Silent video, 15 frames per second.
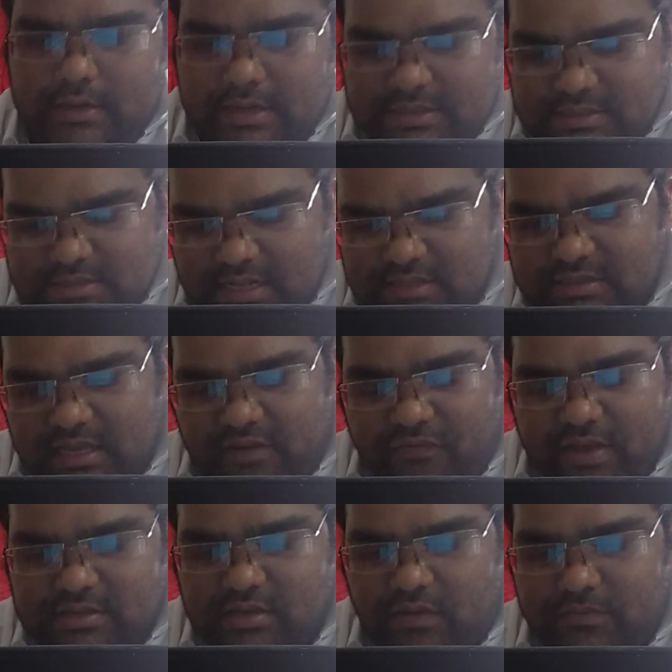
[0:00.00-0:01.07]
distal
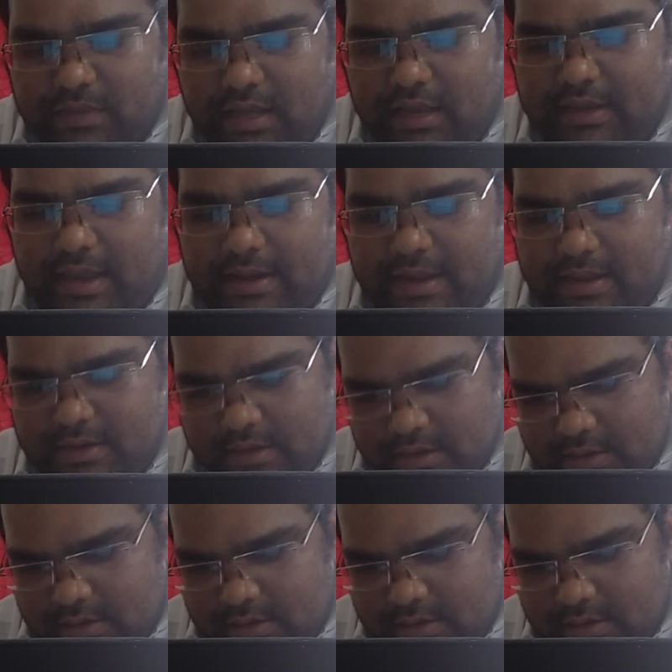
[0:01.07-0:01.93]
surface of the canine.